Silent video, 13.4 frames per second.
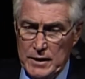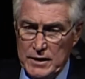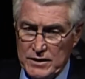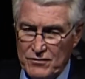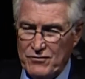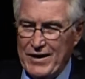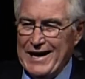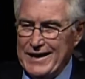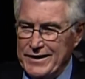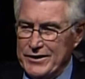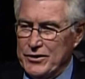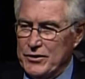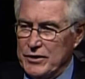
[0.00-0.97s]
to
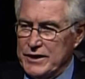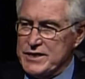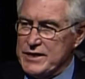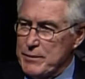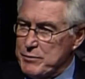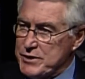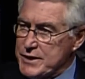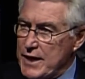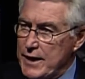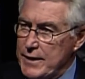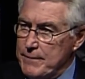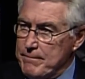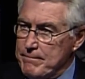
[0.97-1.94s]
voluntarily step
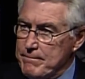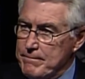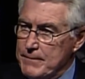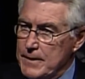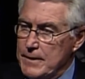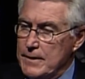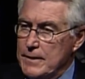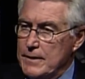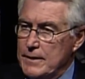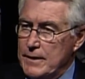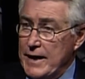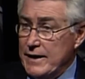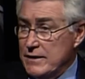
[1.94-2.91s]
aside.
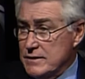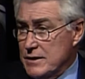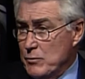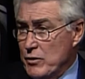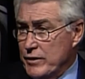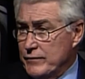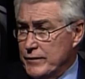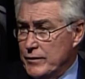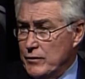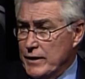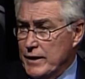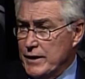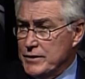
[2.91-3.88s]
And at somewhat of an
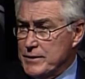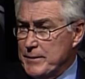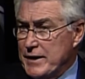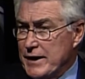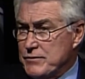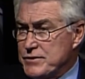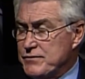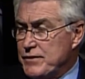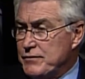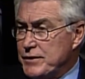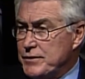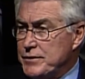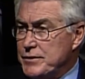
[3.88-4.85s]
early age. I mean, I was
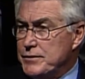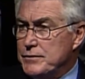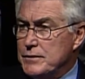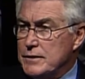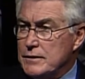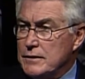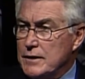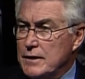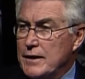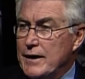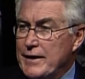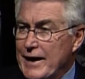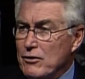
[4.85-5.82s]
52, and
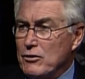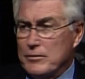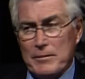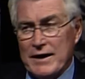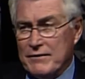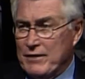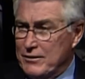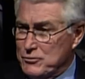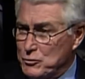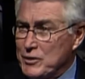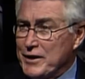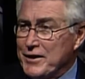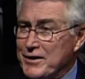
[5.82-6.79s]
I now look back, I was
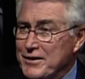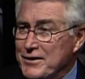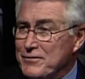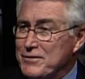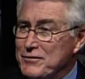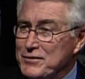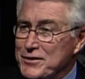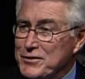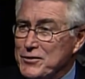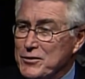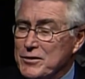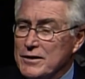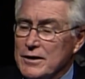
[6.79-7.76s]
really young at
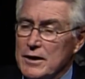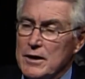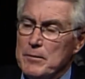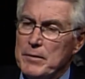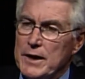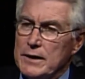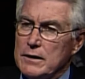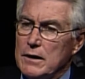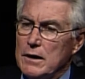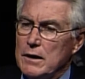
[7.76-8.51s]
52. But